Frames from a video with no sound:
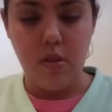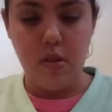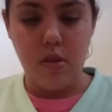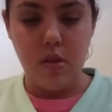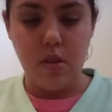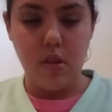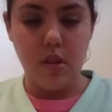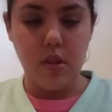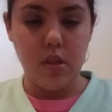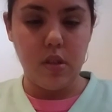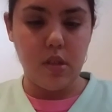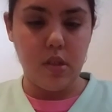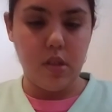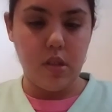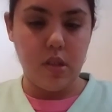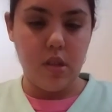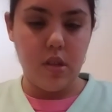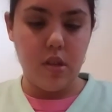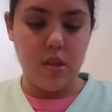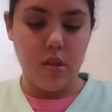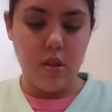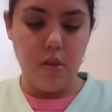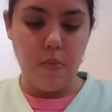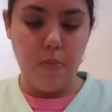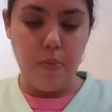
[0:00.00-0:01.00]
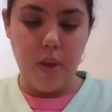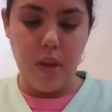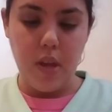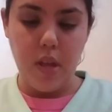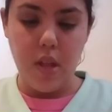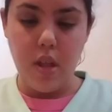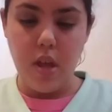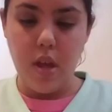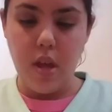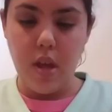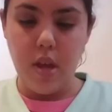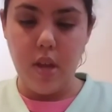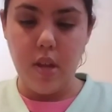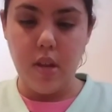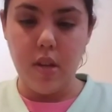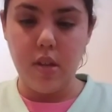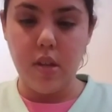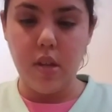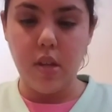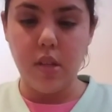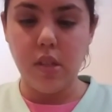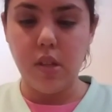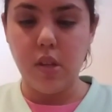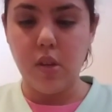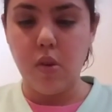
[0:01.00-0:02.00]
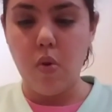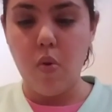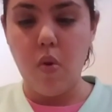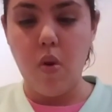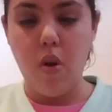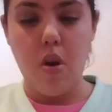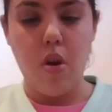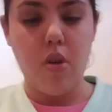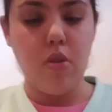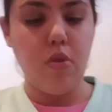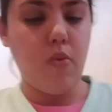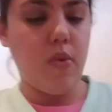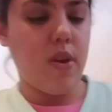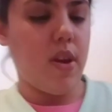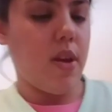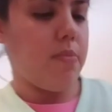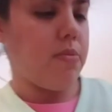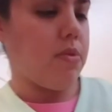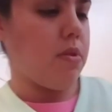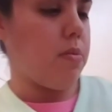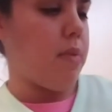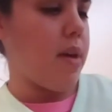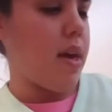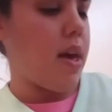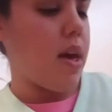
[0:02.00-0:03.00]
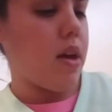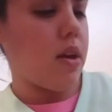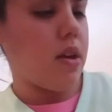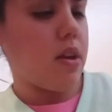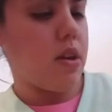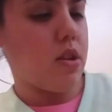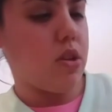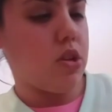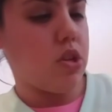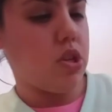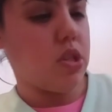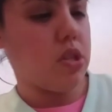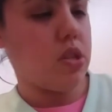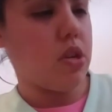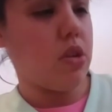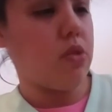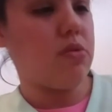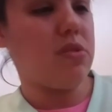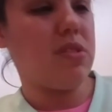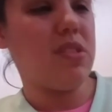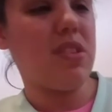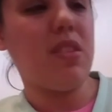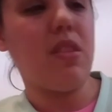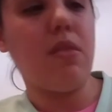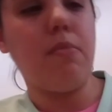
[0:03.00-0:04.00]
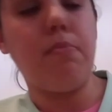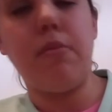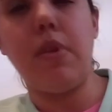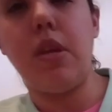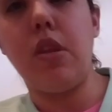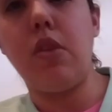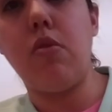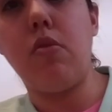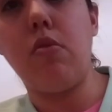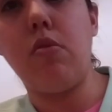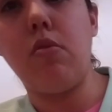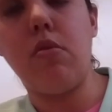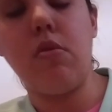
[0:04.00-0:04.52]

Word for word: Let's see. The P line doesn't go all the way up the back. It just goes to the middle.